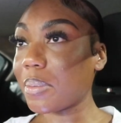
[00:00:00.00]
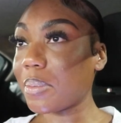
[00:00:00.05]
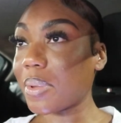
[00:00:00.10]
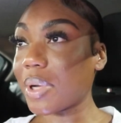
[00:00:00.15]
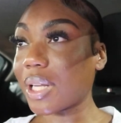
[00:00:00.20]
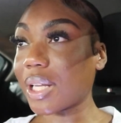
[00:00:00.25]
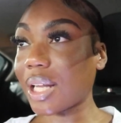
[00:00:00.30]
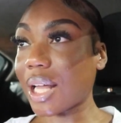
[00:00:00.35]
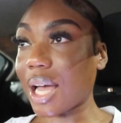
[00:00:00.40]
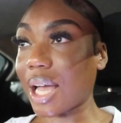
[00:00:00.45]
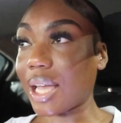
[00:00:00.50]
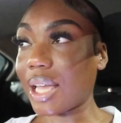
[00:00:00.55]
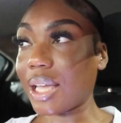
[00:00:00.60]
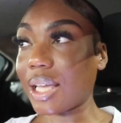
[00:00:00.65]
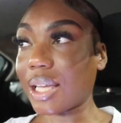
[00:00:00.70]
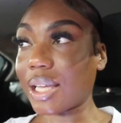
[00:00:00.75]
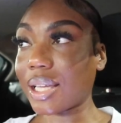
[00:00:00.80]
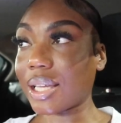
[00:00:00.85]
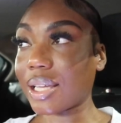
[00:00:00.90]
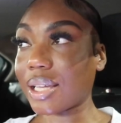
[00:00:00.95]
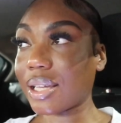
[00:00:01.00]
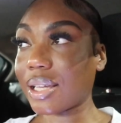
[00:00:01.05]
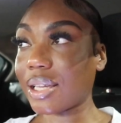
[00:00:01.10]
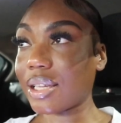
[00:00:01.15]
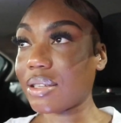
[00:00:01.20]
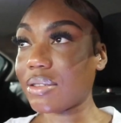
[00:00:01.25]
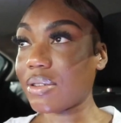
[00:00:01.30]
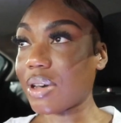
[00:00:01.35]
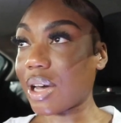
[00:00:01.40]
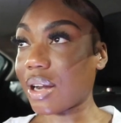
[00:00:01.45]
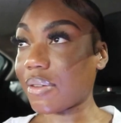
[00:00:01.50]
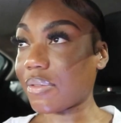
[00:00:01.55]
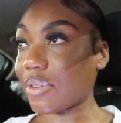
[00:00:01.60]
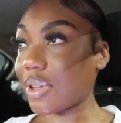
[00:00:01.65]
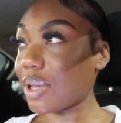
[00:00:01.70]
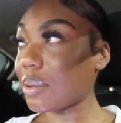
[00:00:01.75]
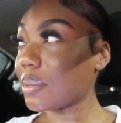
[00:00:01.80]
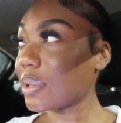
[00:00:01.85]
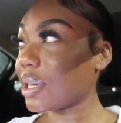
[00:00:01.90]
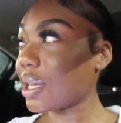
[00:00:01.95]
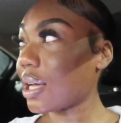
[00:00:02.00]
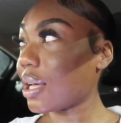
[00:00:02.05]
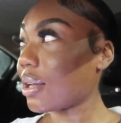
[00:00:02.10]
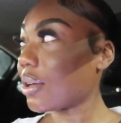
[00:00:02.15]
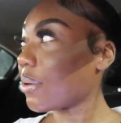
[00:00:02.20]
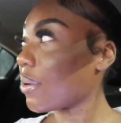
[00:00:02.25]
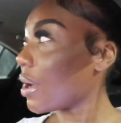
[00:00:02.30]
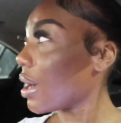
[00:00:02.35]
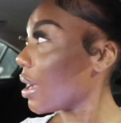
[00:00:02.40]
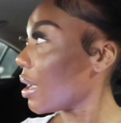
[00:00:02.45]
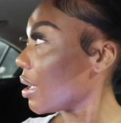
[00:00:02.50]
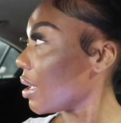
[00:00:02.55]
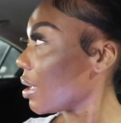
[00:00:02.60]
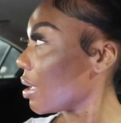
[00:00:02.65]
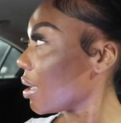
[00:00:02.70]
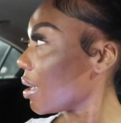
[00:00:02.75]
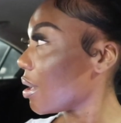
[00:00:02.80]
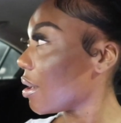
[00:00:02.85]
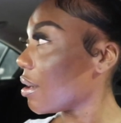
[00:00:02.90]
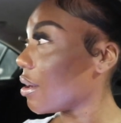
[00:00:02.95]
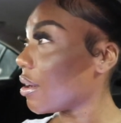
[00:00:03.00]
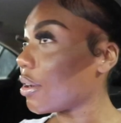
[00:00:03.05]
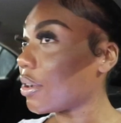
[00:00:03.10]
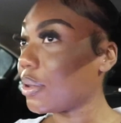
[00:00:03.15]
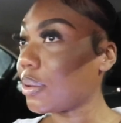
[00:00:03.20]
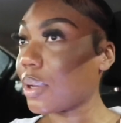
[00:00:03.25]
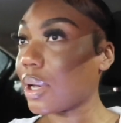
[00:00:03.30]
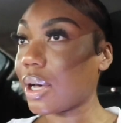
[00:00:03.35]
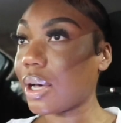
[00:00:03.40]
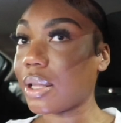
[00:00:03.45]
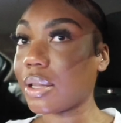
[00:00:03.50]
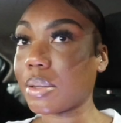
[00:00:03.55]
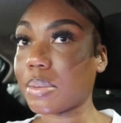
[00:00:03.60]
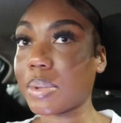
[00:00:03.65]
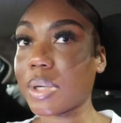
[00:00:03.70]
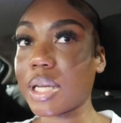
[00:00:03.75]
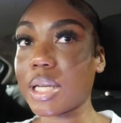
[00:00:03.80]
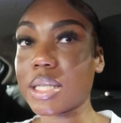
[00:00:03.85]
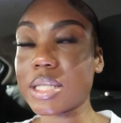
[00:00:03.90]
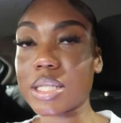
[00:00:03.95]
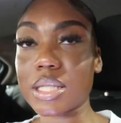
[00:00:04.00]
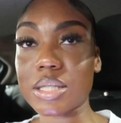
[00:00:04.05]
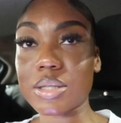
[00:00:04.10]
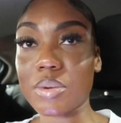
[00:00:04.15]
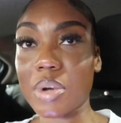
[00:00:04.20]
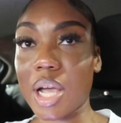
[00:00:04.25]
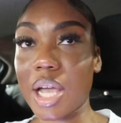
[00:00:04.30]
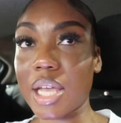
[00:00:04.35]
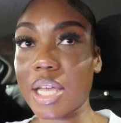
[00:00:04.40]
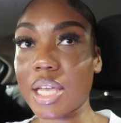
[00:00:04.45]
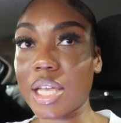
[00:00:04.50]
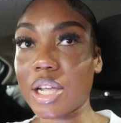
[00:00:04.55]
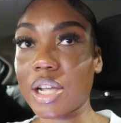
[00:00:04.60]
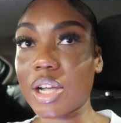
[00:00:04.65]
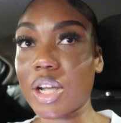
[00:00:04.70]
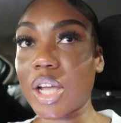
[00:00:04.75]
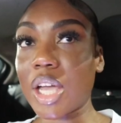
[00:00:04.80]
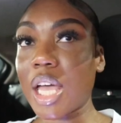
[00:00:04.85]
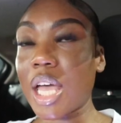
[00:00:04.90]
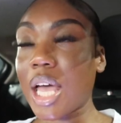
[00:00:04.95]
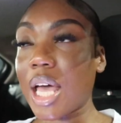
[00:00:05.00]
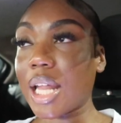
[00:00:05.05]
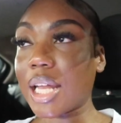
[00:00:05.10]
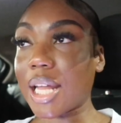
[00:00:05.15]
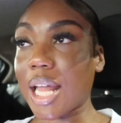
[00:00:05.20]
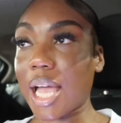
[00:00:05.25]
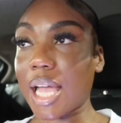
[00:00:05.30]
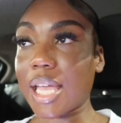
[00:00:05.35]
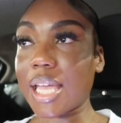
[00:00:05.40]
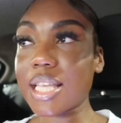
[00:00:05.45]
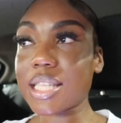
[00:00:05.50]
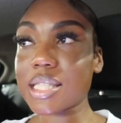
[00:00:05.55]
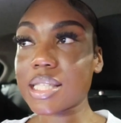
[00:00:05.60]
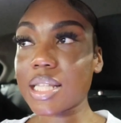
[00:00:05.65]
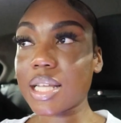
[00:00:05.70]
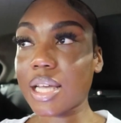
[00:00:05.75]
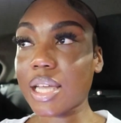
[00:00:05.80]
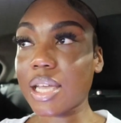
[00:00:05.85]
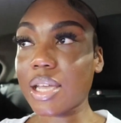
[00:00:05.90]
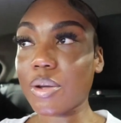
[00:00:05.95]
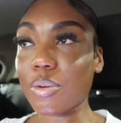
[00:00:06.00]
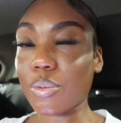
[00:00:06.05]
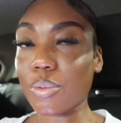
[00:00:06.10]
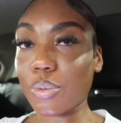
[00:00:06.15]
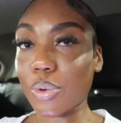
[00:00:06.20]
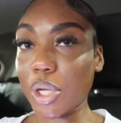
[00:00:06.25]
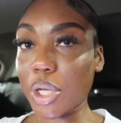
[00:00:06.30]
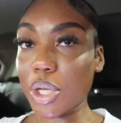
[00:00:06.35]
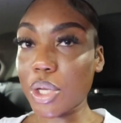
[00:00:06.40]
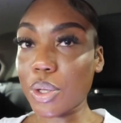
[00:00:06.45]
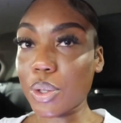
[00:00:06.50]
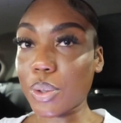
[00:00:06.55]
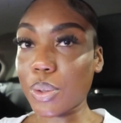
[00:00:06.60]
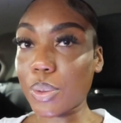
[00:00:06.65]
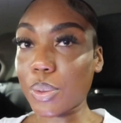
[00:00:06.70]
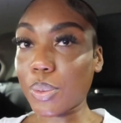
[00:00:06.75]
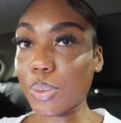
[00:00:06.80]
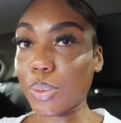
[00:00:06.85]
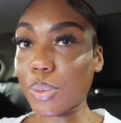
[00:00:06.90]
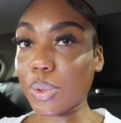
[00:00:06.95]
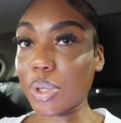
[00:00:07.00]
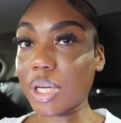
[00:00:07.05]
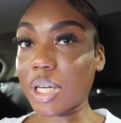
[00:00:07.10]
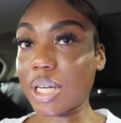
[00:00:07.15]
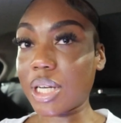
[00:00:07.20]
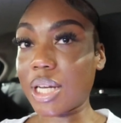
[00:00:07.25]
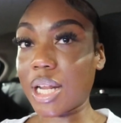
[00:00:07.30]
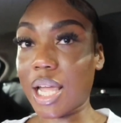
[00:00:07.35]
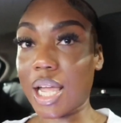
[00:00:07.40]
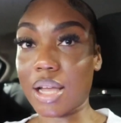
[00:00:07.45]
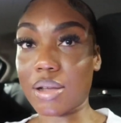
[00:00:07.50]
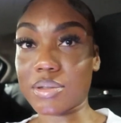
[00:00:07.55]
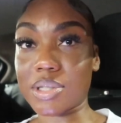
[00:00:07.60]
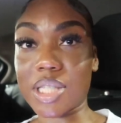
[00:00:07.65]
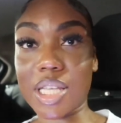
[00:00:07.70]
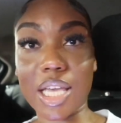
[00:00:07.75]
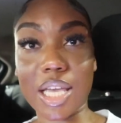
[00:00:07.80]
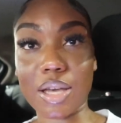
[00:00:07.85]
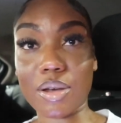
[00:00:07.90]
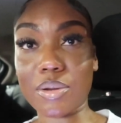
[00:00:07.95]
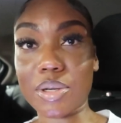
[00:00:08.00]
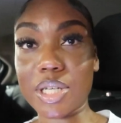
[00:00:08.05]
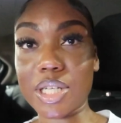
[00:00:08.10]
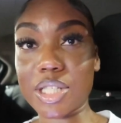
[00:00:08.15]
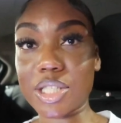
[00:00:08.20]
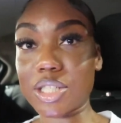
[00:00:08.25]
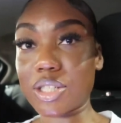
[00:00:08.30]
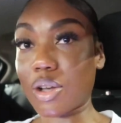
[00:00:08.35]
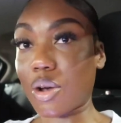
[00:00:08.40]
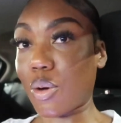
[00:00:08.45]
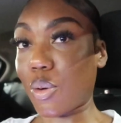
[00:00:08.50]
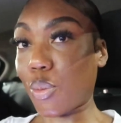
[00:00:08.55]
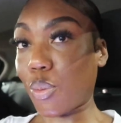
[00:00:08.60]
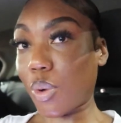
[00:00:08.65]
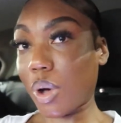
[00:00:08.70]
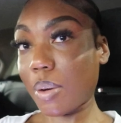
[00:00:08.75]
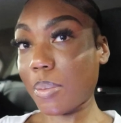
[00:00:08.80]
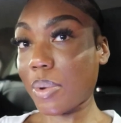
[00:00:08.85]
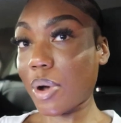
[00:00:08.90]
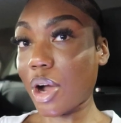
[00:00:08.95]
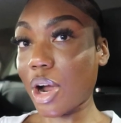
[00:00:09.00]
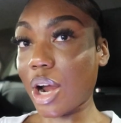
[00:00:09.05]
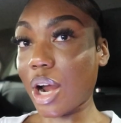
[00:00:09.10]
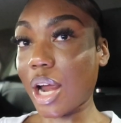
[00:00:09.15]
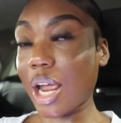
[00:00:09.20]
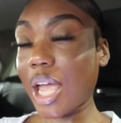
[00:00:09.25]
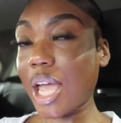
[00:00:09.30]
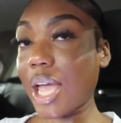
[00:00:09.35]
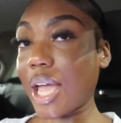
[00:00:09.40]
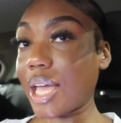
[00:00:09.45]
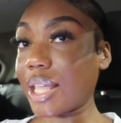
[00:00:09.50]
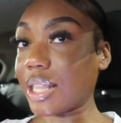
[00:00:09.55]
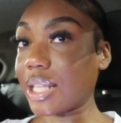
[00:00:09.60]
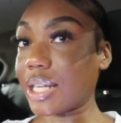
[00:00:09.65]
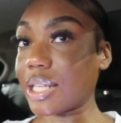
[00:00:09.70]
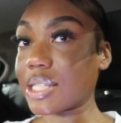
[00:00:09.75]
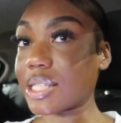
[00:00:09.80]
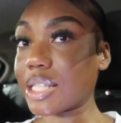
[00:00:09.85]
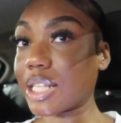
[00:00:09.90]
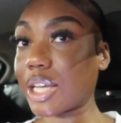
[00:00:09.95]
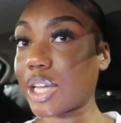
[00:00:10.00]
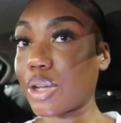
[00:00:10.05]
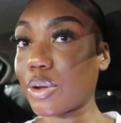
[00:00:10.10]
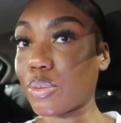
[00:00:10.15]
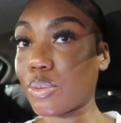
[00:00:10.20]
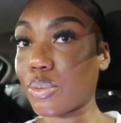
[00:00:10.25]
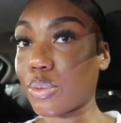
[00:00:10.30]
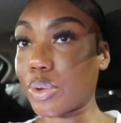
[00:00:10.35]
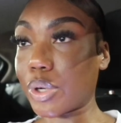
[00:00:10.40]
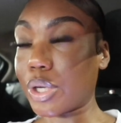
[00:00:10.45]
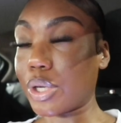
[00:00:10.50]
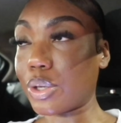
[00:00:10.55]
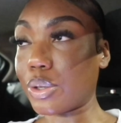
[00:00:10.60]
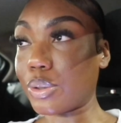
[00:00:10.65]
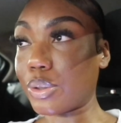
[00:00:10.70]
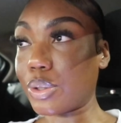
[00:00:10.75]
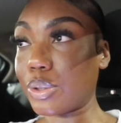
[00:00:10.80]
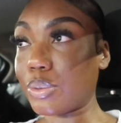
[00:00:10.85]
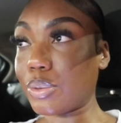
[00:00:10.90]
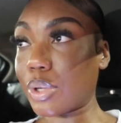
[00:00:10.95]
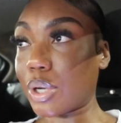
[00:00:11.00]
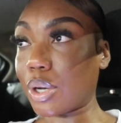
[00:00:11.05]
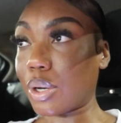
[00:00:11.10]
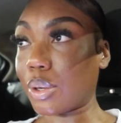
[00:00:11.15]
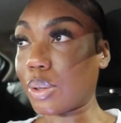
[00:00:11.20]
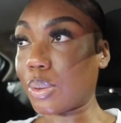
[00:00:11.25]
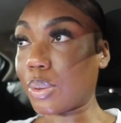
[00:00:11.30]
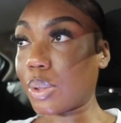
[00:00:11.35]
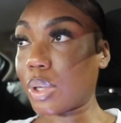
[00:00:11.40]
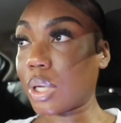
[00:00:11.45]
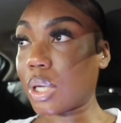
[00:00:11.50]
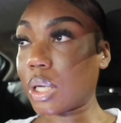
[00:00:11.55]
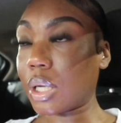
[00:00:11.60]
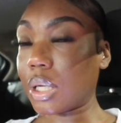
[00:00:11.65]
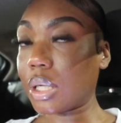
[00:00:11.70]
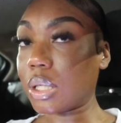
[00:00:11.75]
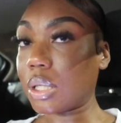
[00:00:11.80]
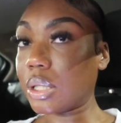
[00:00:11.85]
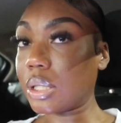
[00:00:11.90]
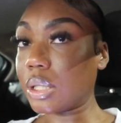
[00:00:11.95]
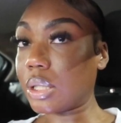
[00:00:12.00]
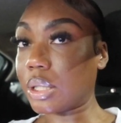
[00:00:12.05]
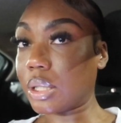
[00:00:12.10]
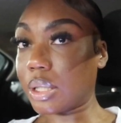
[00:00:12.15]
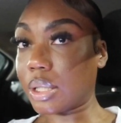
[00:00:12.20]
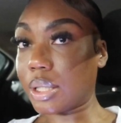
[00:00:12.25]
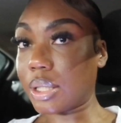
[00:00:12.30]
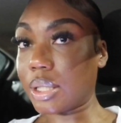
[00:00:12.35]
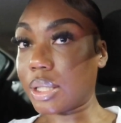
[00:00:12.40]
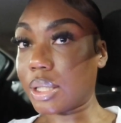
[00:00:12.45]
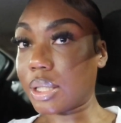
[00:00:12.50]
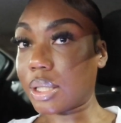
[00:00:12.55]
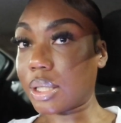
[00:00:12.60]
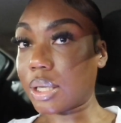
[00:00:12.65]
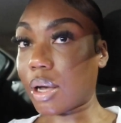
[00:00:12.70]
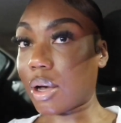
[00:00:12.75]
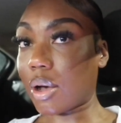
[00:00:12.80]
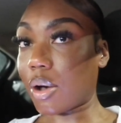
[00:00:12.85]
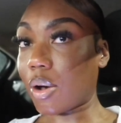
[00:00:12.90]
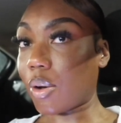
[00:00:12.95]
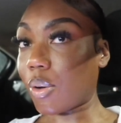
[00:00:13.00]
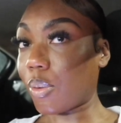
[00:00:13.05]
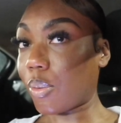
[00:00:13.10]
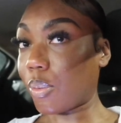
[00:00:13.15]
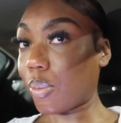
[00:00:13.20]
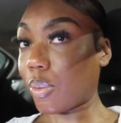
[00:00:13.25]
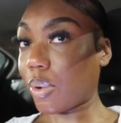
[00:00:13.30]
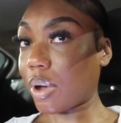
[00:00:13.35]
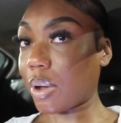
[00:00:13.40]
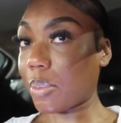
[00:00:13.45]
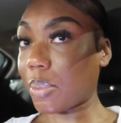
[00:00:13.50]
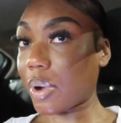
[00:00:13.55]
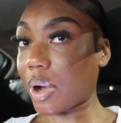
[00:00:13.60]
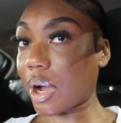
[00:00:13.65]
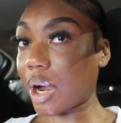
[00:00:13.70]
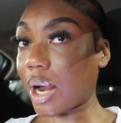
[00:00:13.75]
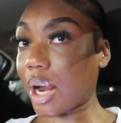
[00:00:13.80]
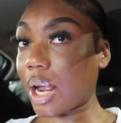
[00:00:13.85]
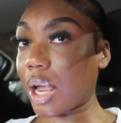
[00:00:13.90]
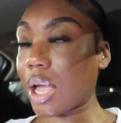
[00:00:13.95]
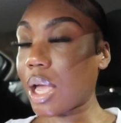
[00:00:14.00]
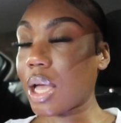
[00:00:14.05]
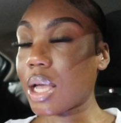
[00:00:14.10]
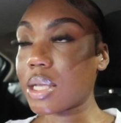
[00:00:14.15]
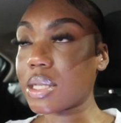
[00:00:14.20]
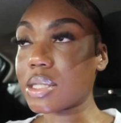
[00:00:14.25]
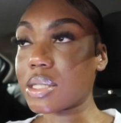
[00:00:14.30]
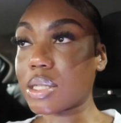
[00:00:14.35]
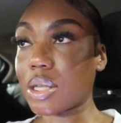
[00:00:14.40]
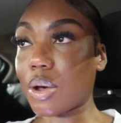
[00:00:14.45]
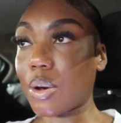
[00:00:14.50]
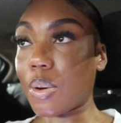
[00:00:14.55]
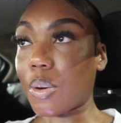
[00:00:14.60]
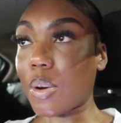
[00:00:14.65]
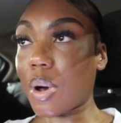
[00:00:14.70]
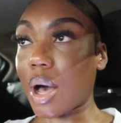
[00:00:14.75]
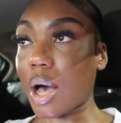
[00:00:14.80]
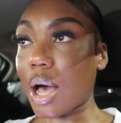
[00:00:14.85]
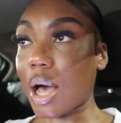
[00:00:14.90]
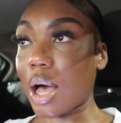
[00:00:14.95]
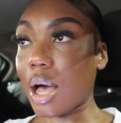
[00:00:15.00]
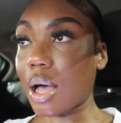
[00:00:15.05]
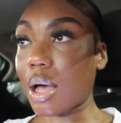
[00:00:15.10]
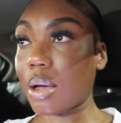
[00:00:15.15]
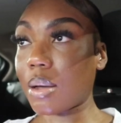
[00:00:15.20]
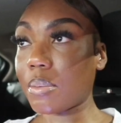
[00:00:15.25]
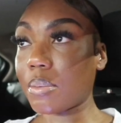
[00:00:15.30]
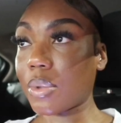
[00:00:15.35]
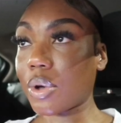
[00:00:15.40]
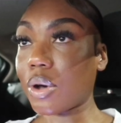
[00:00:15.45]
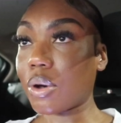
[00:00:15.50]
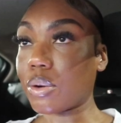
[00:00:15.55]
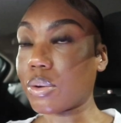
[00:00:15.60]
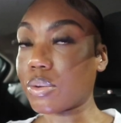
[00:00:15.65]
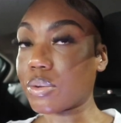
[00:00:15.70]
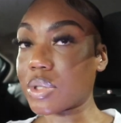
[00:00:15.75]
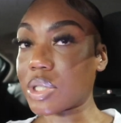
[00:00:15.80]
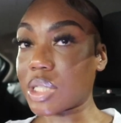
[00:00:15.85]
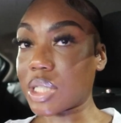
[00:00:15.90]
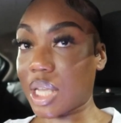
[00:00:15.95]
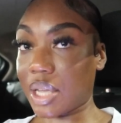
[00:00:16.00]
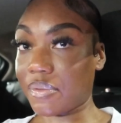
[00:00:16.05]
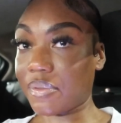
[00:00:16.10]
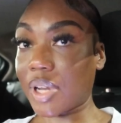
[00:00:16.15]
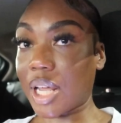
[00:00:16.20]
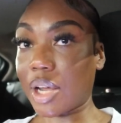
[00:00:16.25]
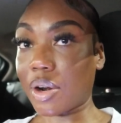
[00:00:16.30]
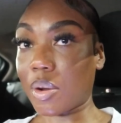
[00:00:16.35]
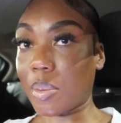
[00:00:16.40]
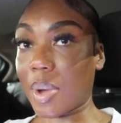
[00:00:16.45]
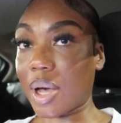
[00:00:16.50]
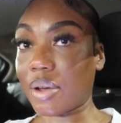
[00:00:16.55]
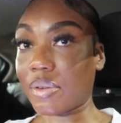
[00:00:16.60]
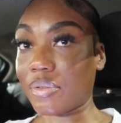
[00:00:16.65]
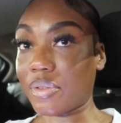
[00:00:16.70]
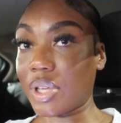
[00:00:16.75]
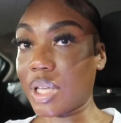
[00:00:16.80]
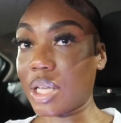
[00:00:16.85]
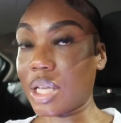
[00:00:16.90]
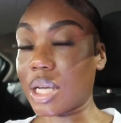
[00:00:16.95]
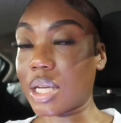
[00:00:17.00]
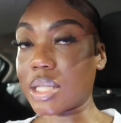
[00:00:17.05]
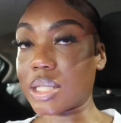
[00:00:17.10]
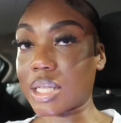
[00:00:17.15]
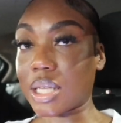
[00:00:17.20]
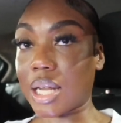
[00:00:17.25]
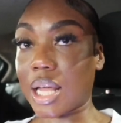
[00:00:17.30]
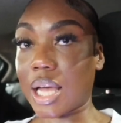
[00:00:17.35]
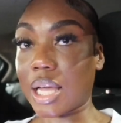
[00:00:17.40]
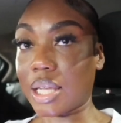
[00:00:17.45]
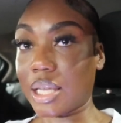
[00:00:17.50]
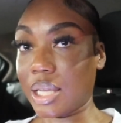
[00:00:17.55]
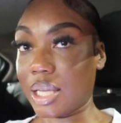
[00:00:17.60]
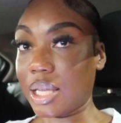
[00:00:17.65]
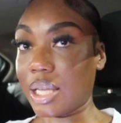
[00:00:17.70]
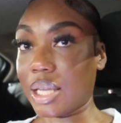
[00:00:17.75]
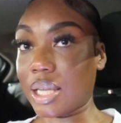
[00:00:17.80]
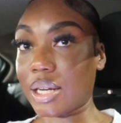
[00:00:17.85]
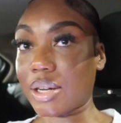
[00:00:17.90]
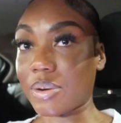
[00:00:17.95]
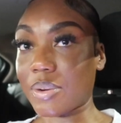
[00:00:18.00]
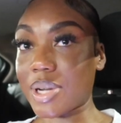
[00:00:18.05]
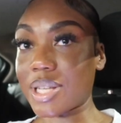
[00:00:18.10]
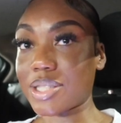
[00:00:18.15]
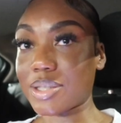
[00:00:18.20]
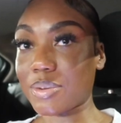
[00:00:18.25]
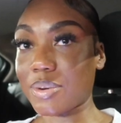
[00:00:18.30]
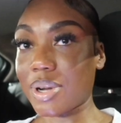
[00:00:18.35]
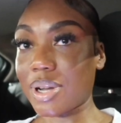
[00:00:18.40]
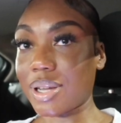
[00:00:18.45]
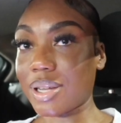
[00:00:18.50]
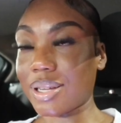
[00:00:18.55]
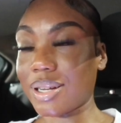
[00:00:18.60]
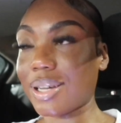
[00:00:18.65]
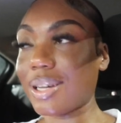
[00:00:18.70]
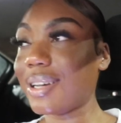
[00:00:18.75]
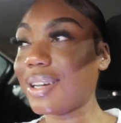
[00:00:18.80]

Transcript: but like you got a family dollar right here you got other places right here like it's looking real downtownish on one part and then it's looking real you know hood on one part so i'm gonna stay flat on my feet until i get in the restaurant